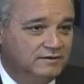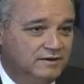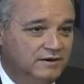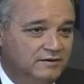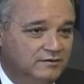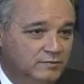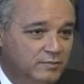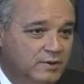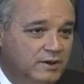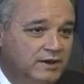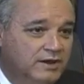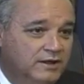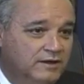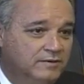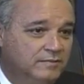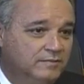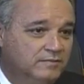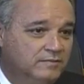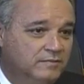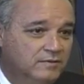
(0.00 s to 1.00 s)
has
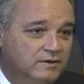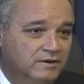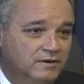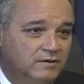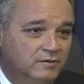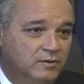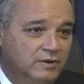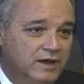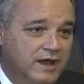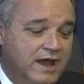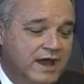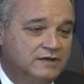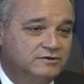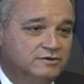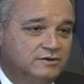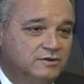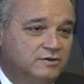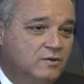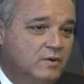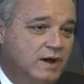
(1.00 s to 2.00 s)
been we
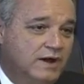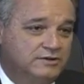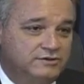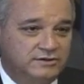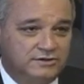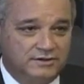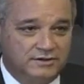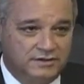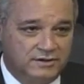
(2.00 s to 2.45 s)
ask a question,